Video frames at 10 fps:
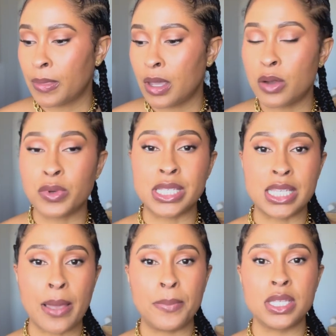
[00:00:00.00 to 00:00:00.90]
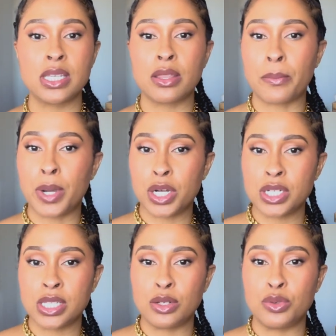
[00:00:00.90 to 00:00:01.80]
A resentment to the
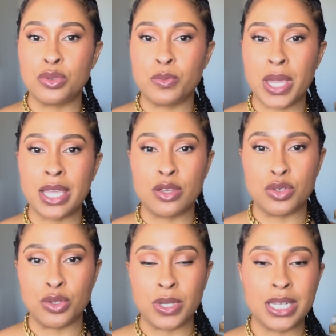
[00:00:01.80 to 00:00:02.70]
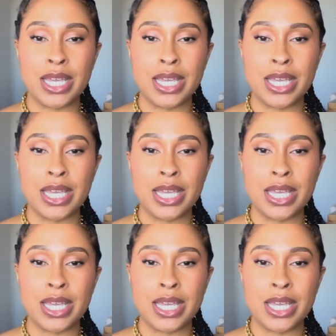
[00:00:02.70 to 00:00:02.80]
person who's making you do it.